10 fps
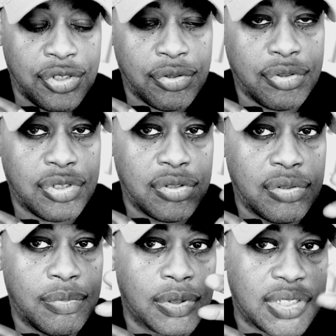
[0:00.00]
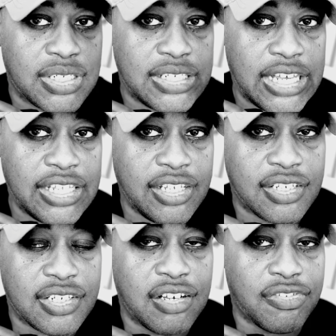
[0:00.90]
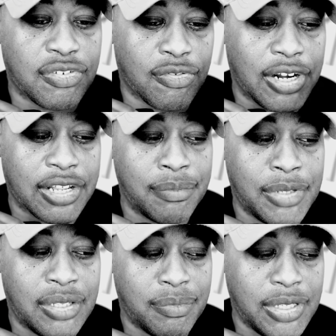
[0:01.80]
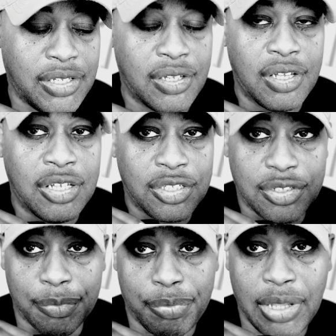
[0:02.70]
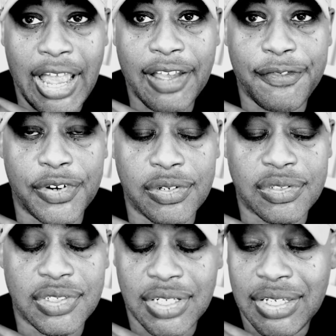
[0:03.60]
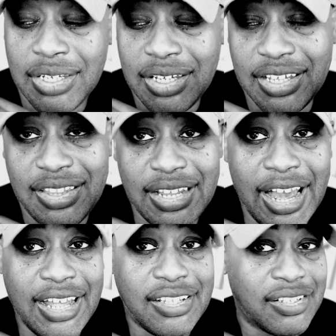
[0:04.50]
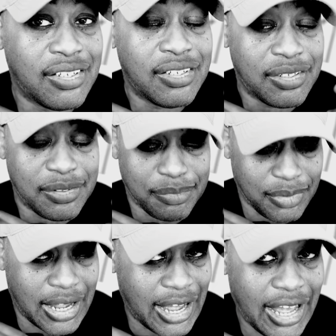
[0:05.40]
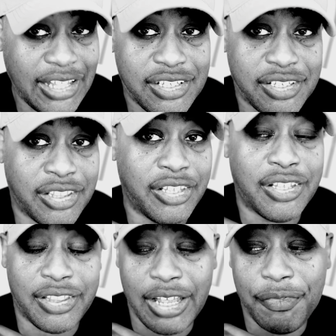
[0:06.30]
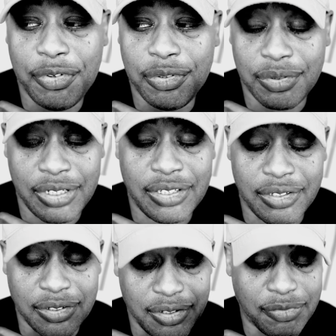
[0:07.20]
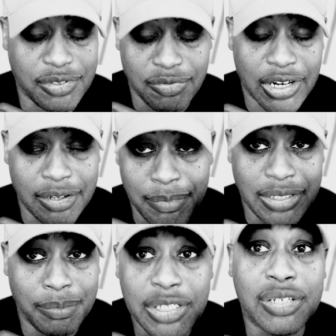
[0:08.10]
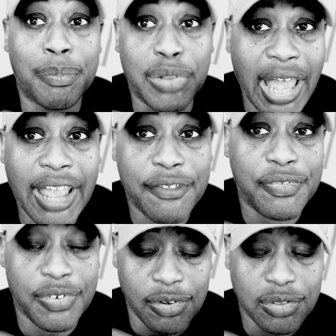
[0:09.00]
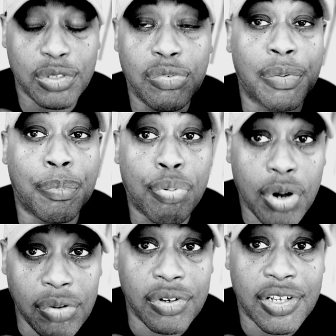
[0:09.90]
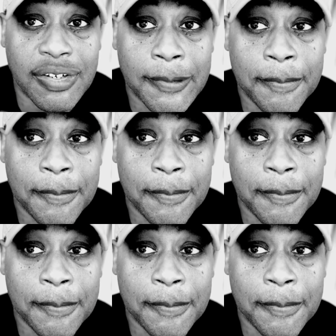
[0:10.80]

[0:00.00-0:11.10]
YouTube was setting itself to recommend me to black folks and not high level, it, it was recommending me to black folks who were broke.